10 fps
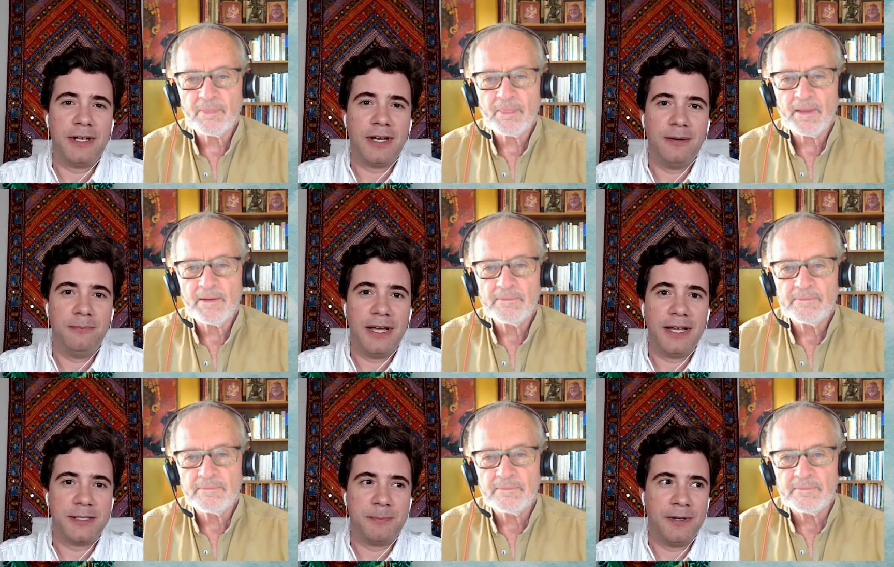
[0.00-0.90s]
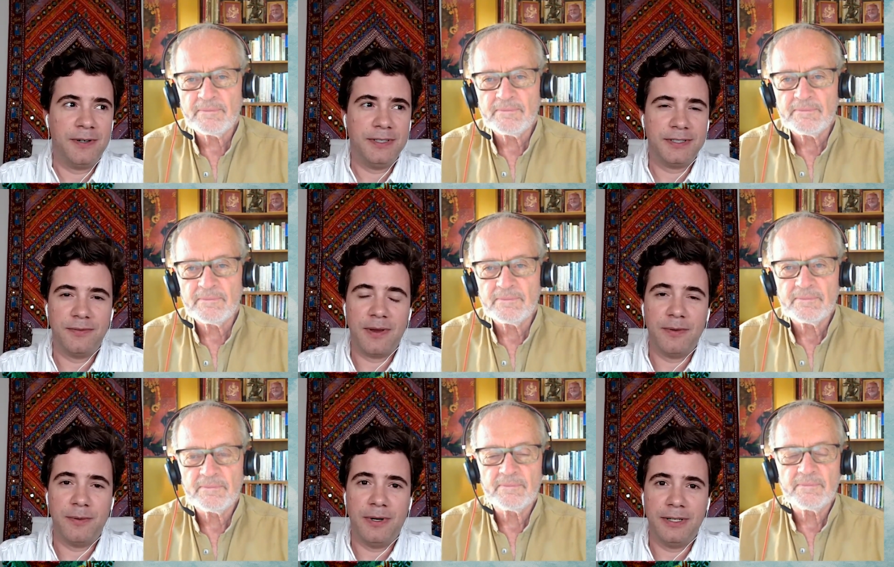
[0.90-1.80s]
Speaker 1: become, my experience of
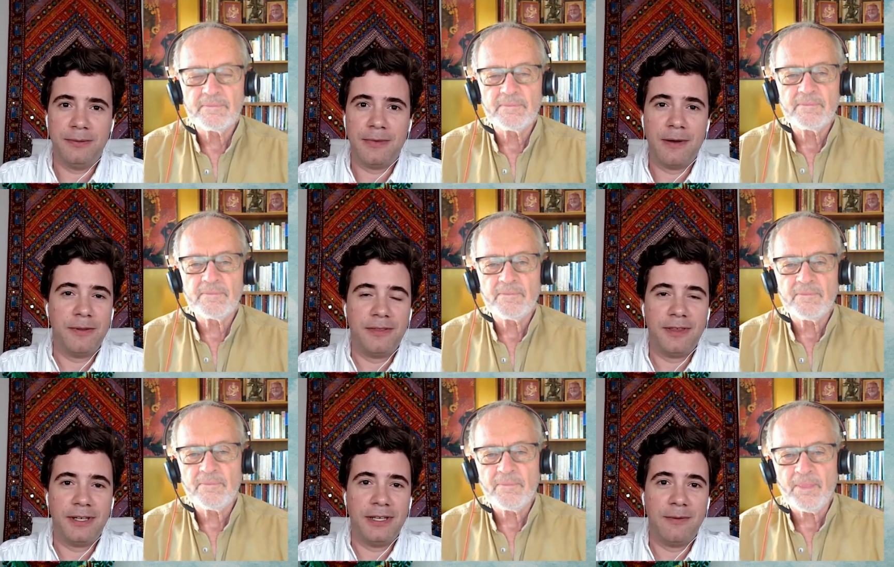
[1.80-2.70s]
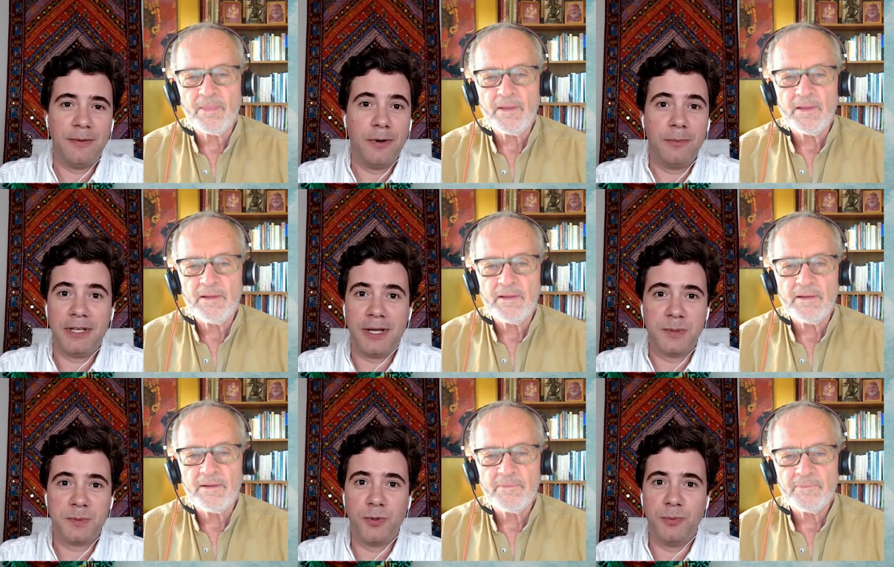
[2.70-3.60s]
everything and everyone
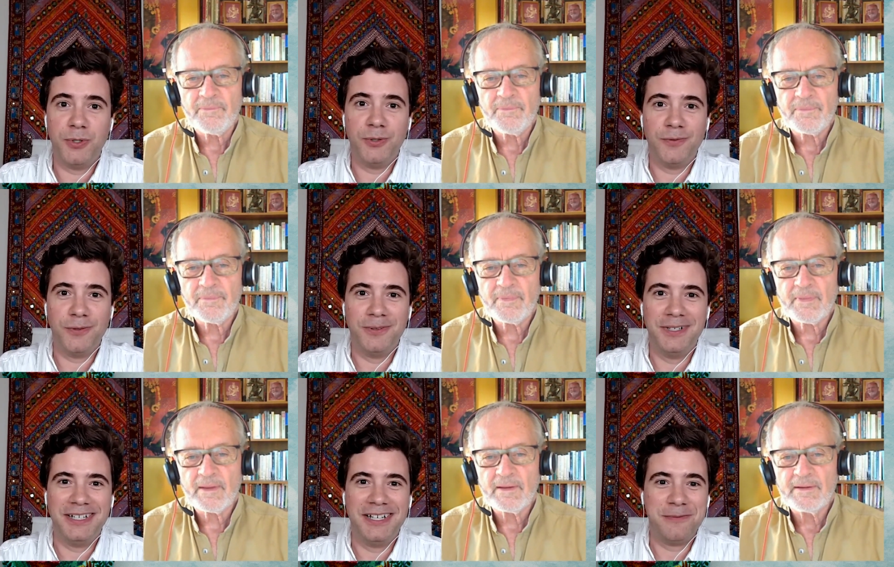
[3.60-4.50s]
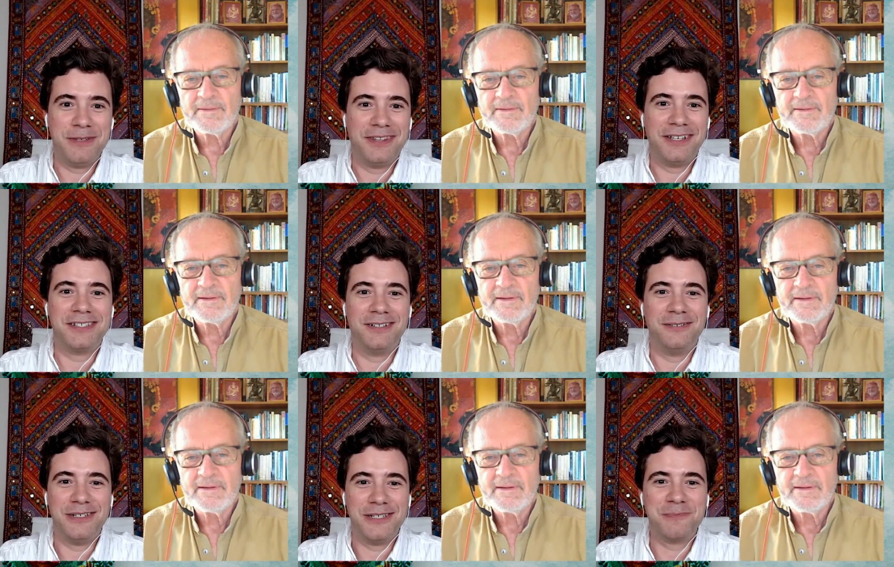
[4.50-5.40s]
becomes more beautiful. I mean, things
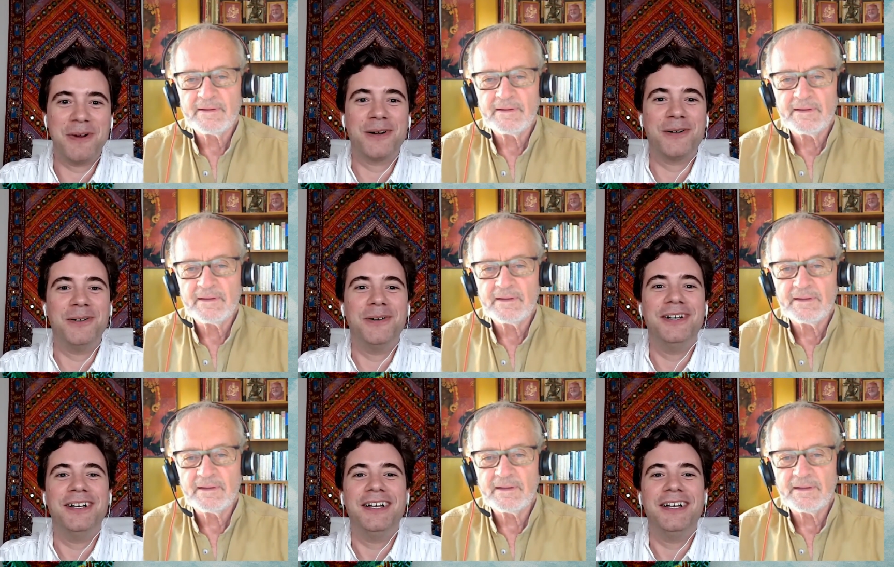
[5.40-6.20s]
literally sparkle.